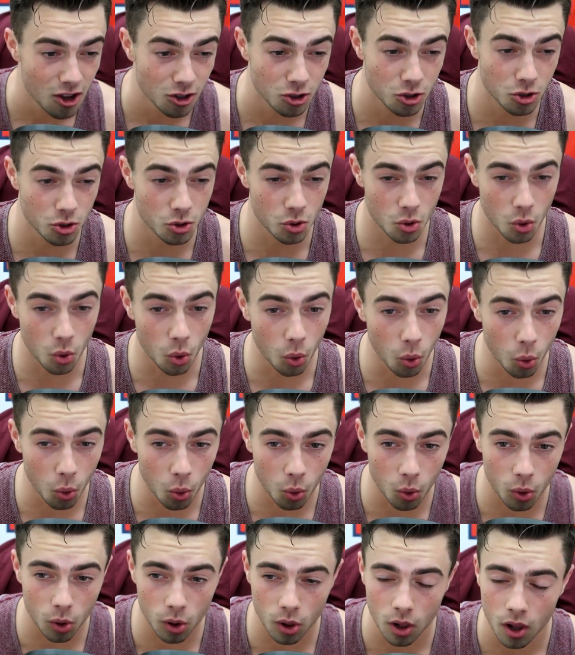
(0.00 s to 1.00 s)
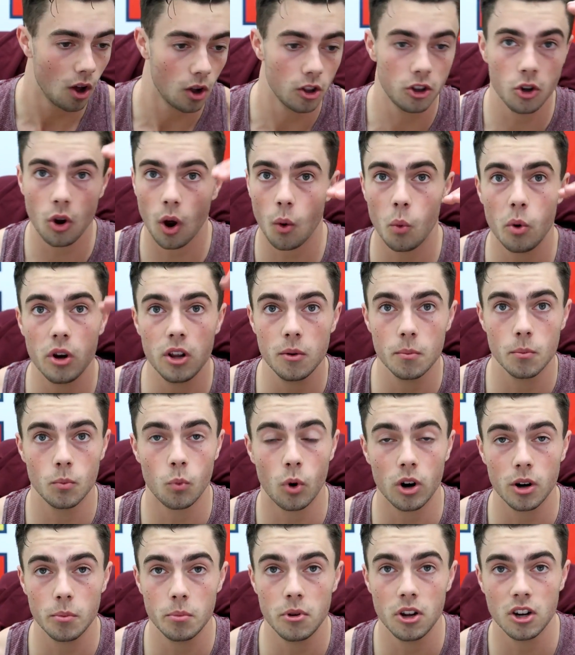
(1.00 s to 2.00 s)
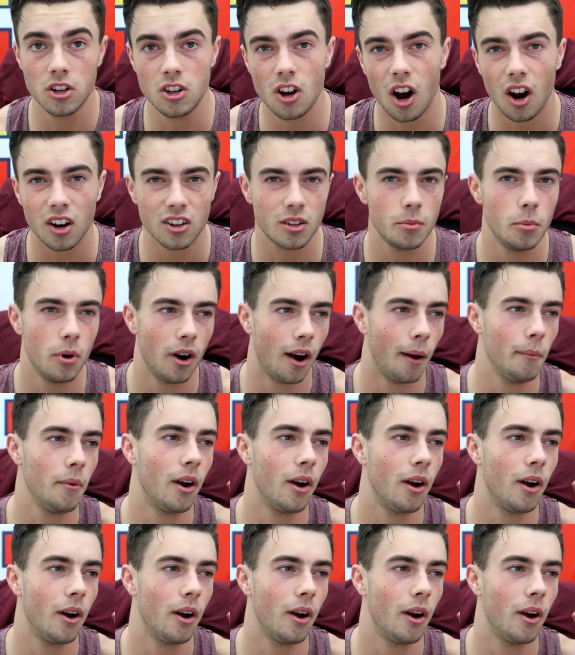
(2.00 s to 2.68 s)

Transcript: school, do I want to be a doctor, bro.